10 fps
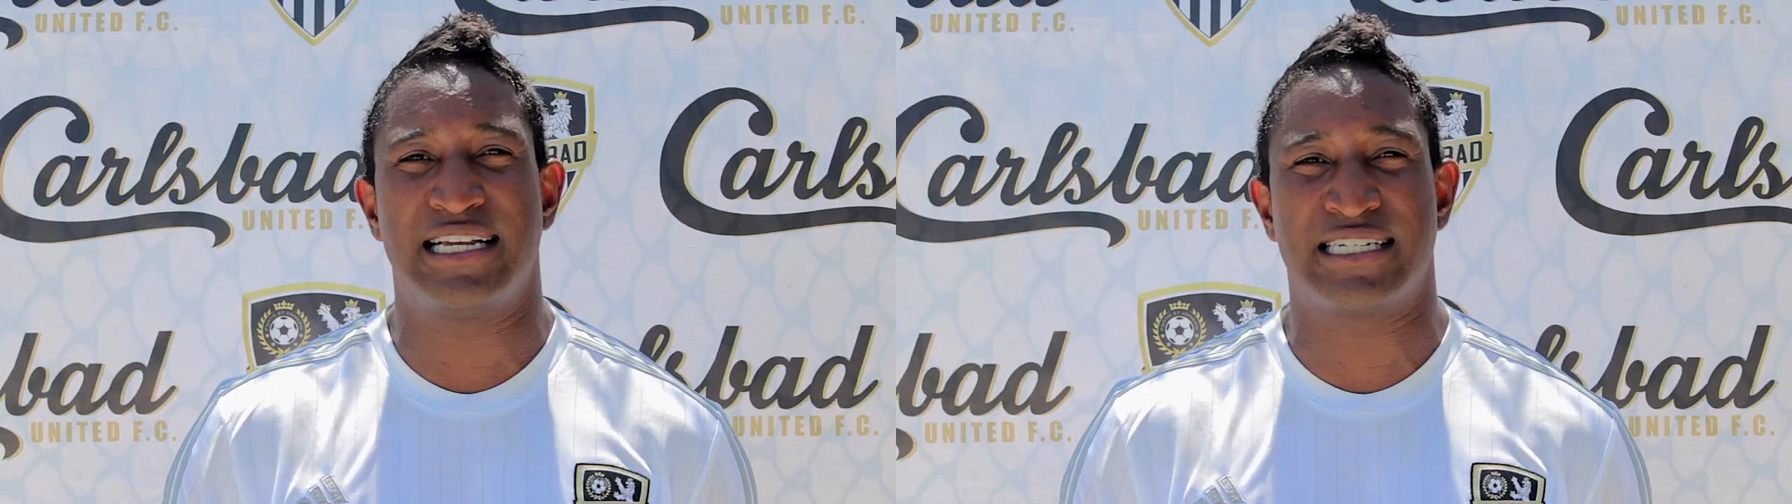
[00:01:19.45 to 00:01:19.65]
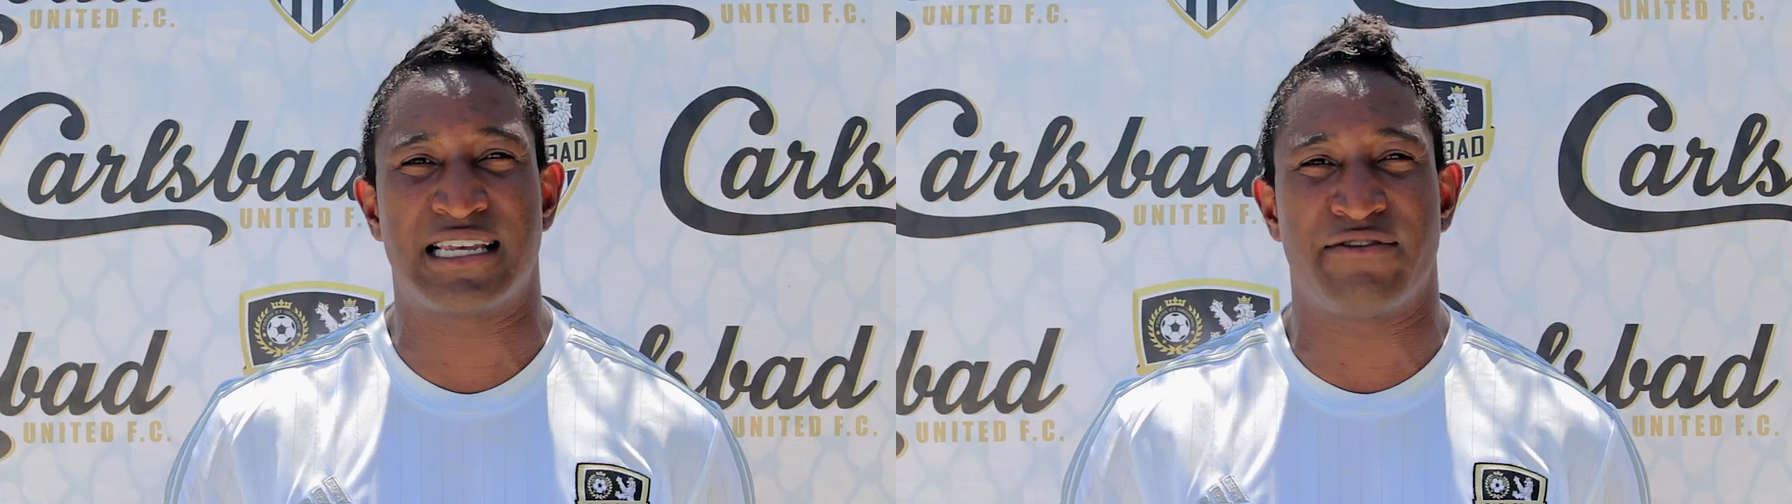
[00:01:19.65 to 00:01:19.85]

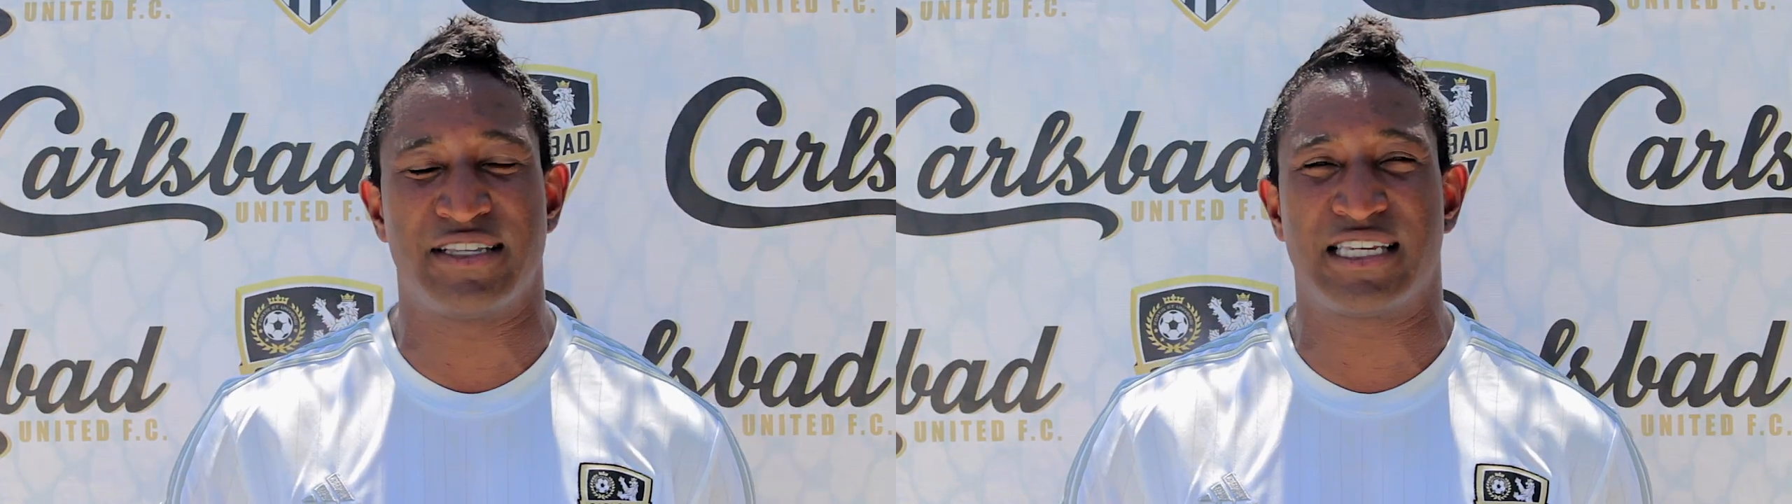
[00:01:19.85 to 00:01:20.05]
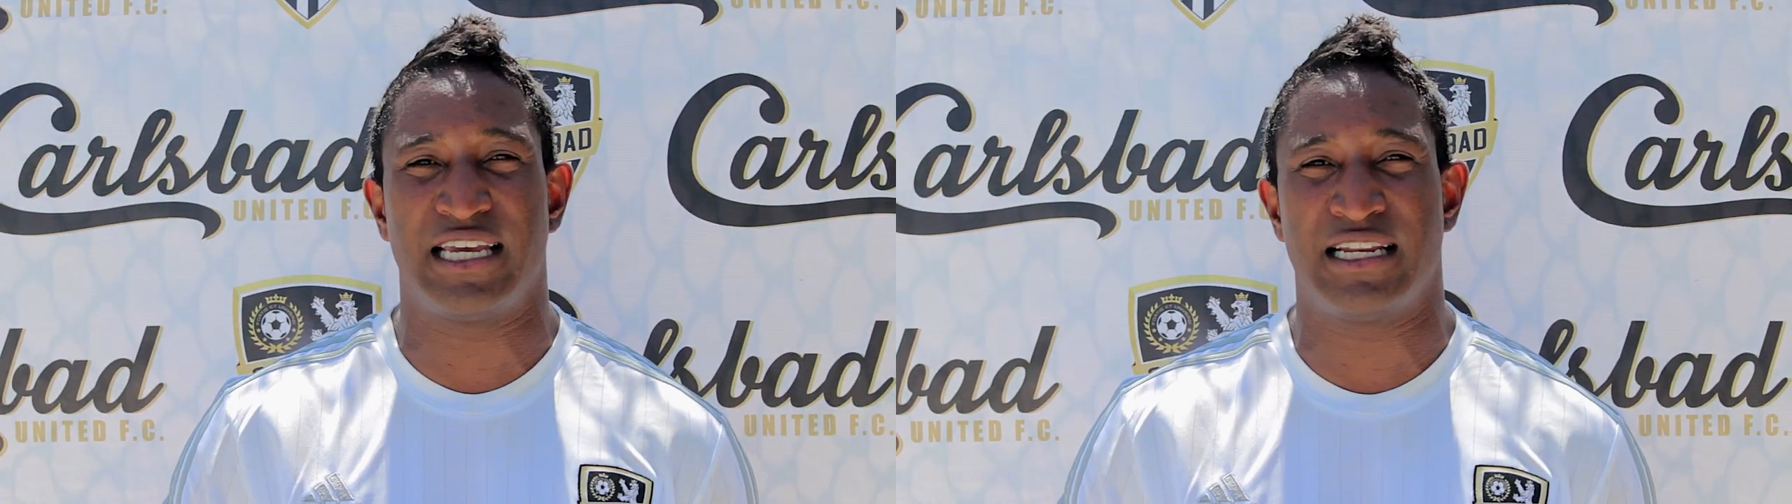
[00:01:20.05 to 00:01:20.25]
age
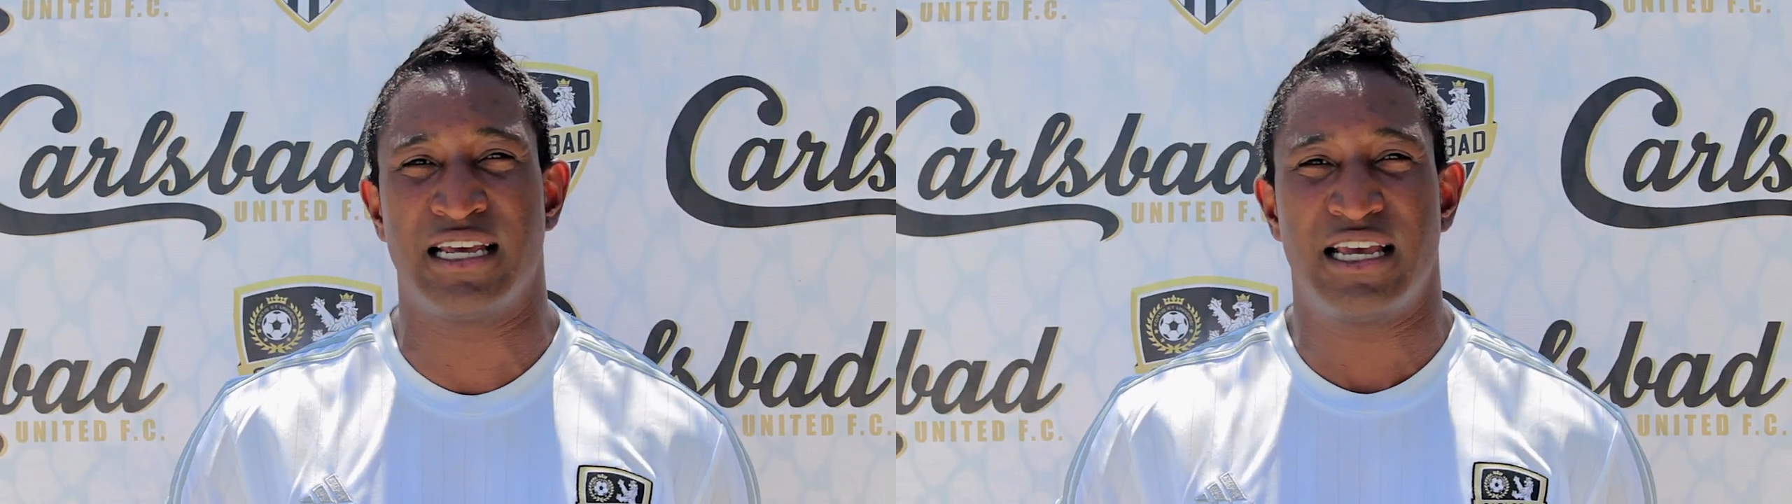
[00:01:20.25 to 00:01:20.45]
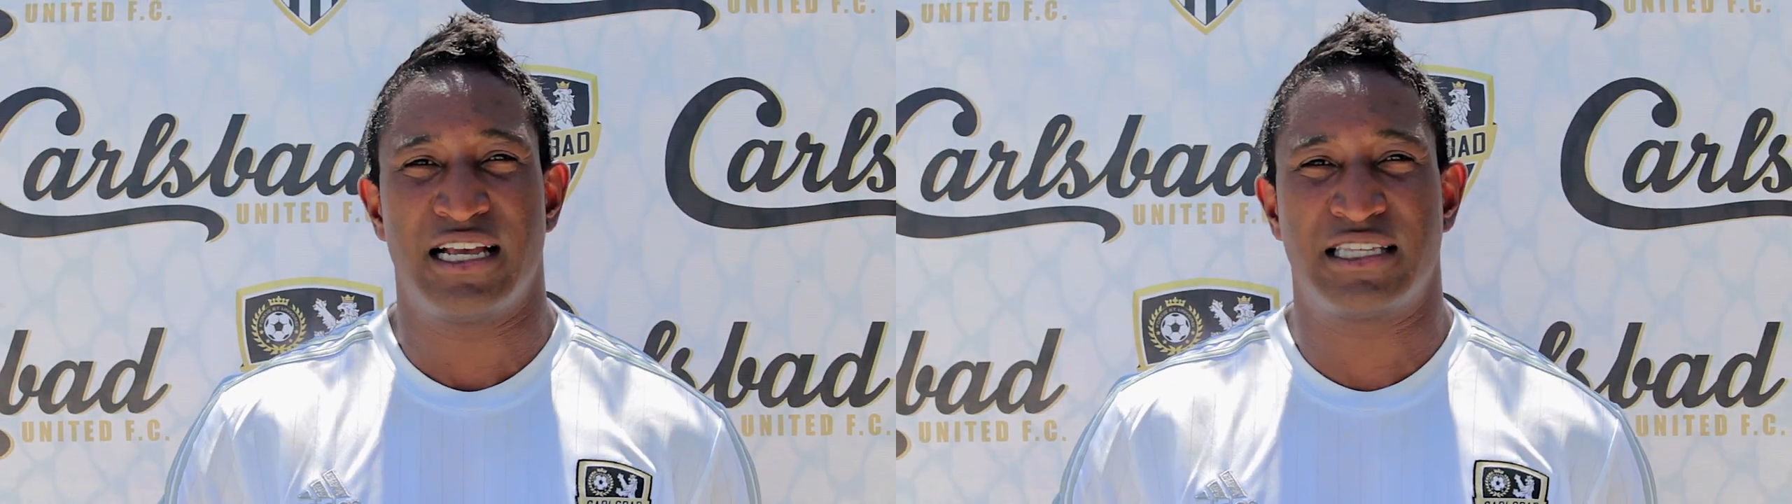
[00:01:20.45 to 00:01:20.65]
17,